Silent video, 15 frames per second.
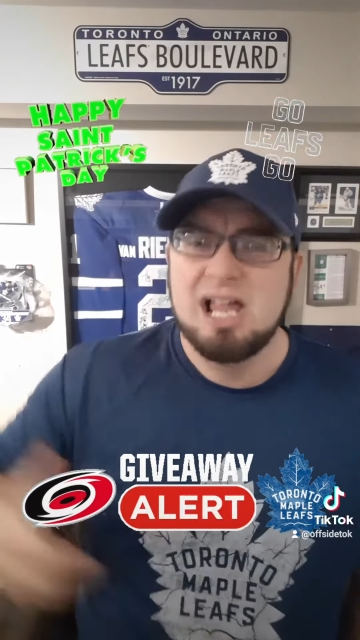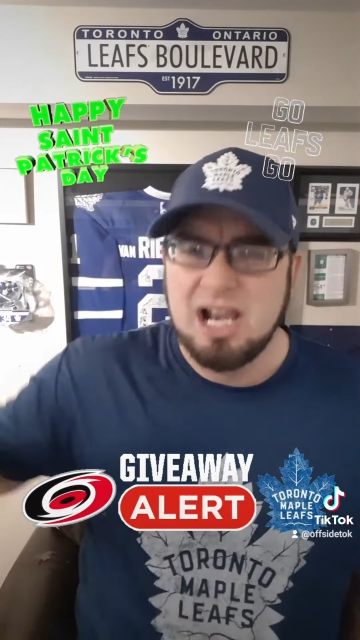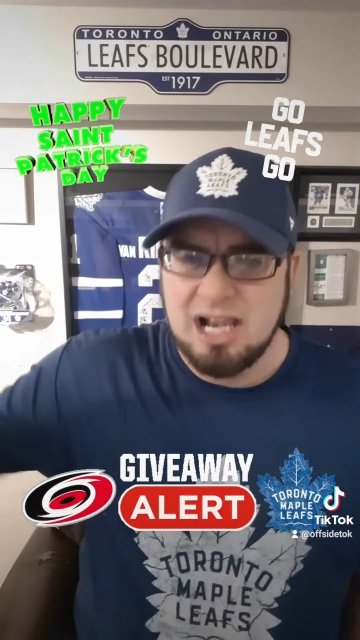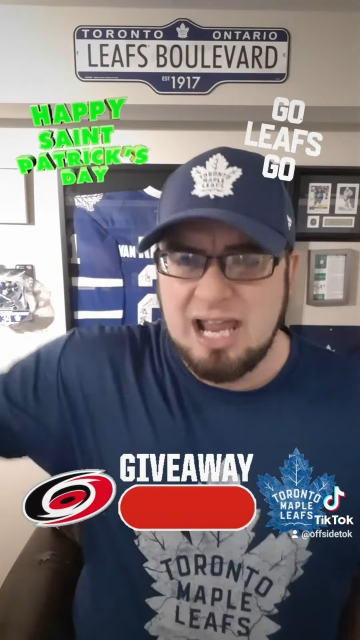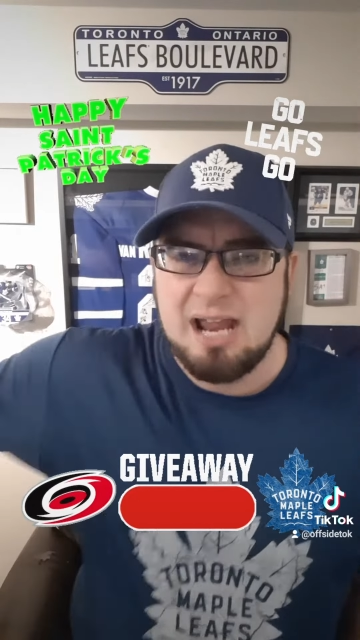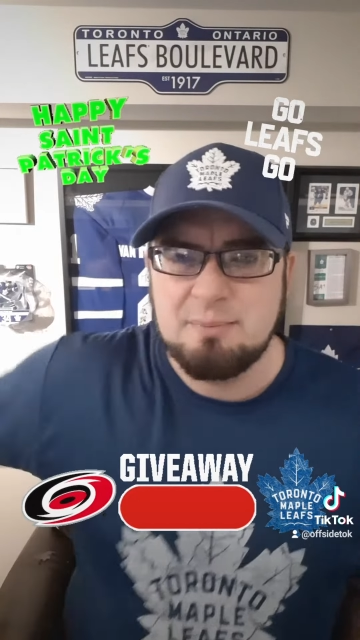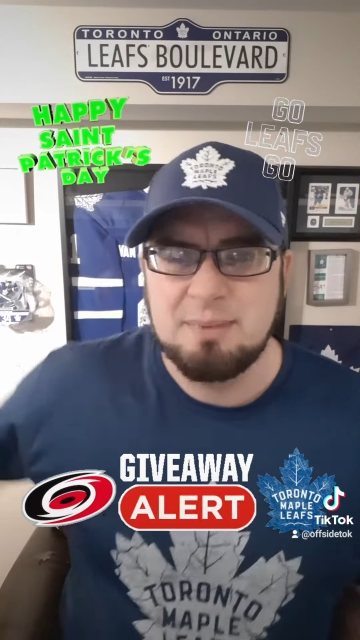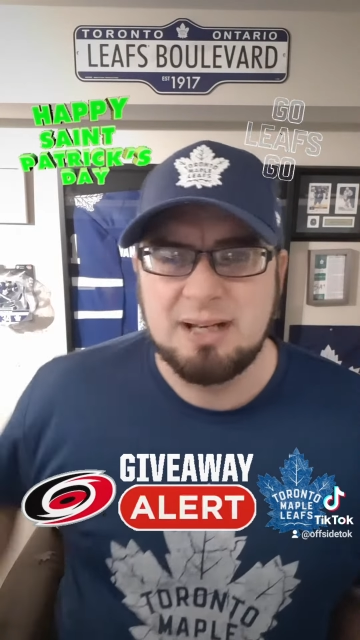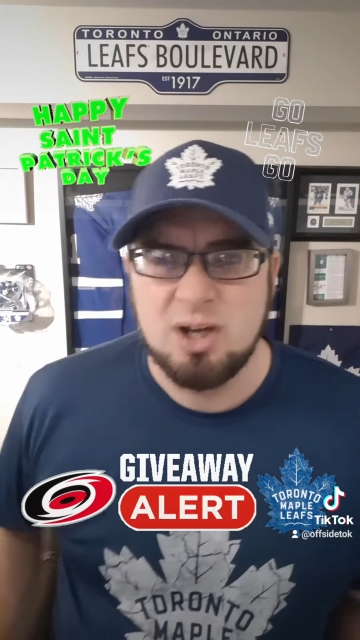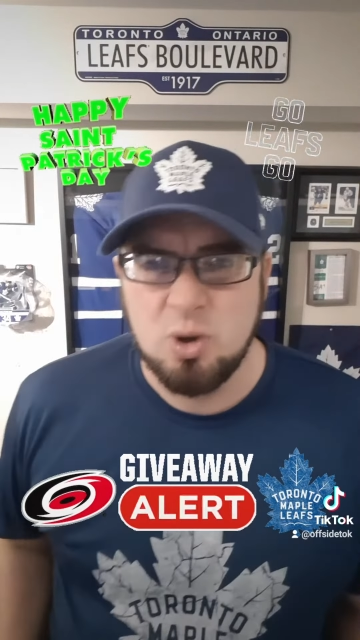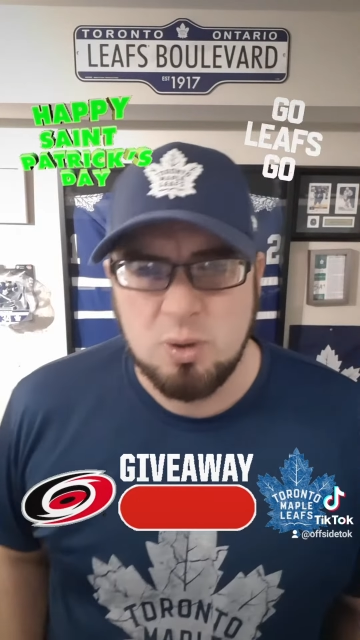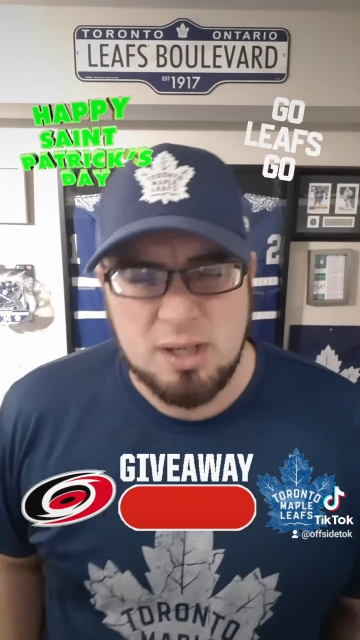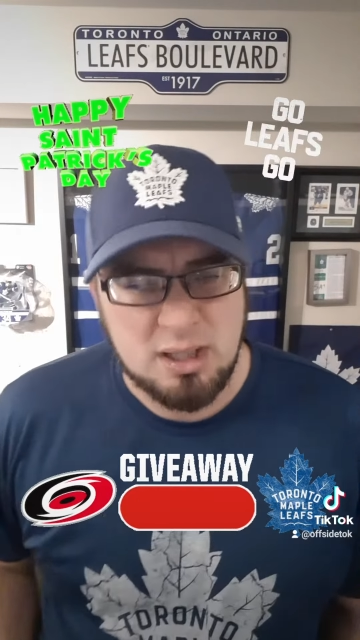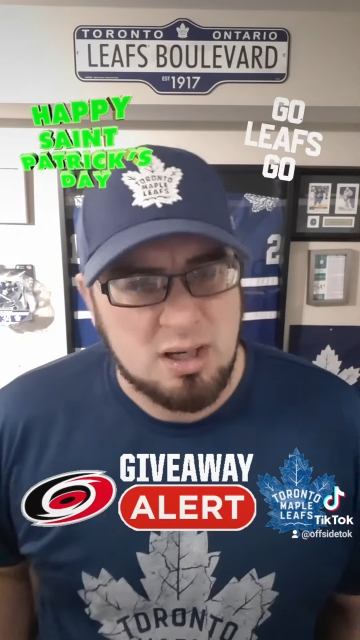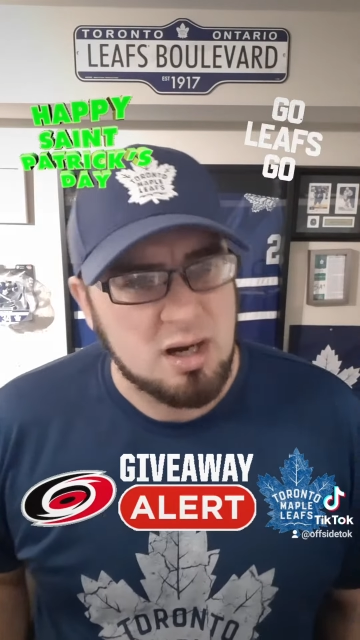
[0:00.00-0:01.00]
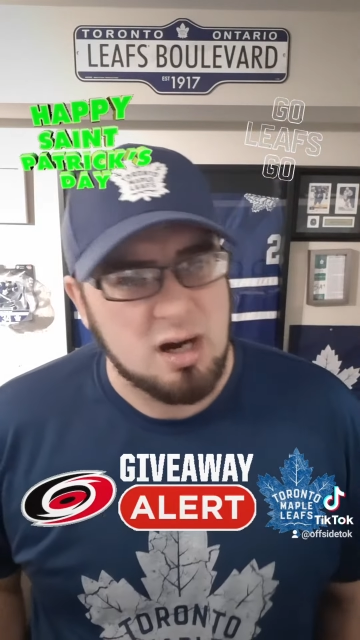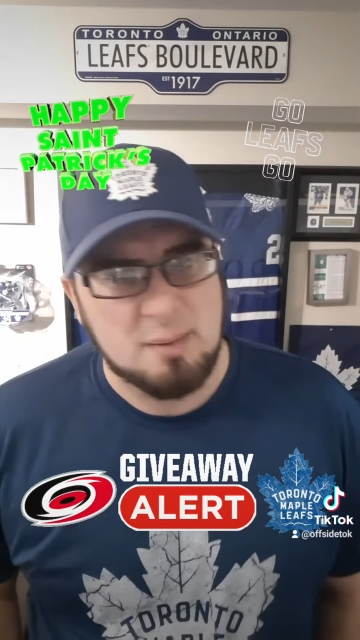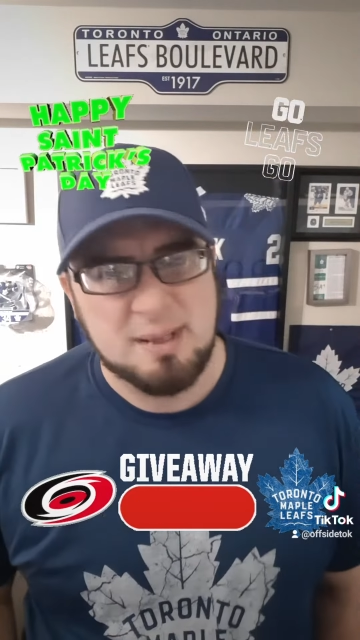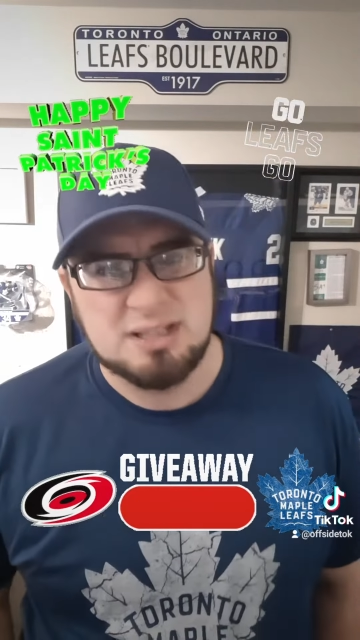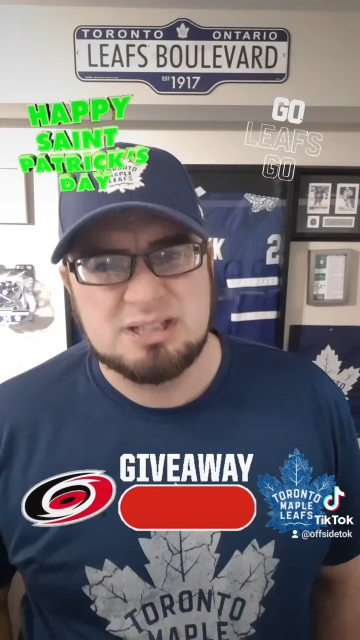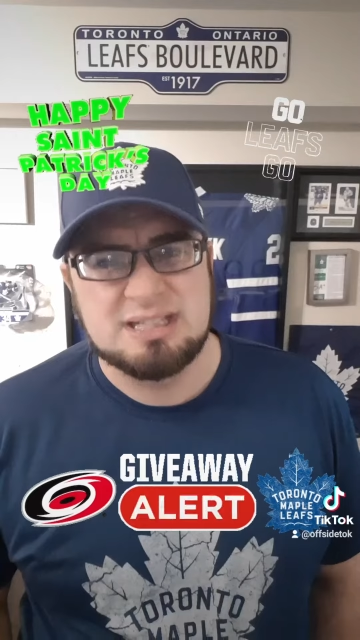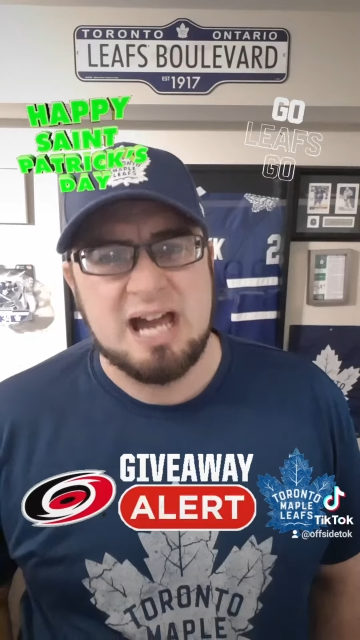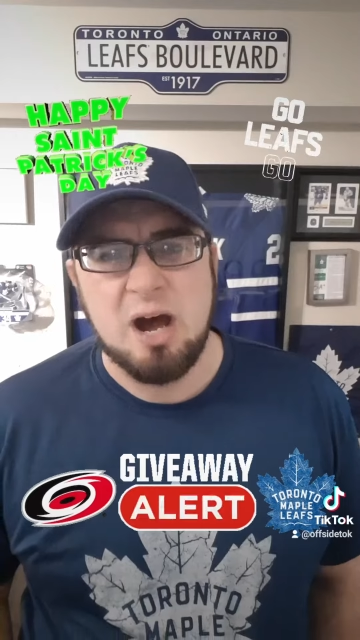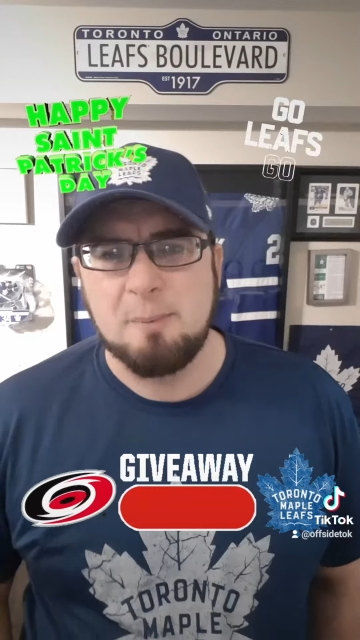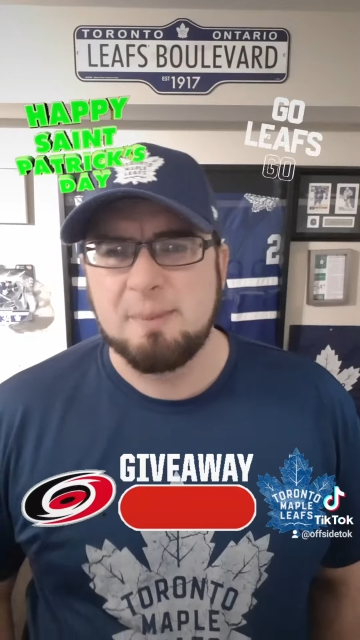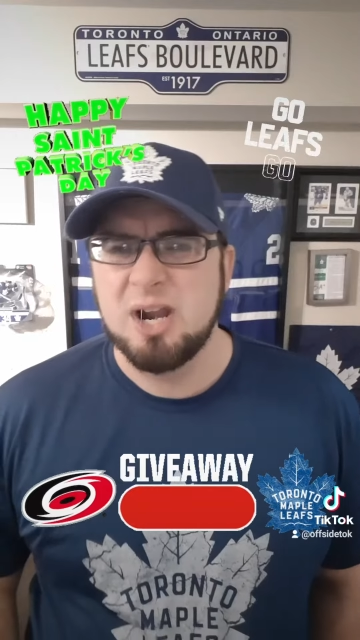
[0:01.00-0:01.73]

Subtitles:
Let me know in the comments down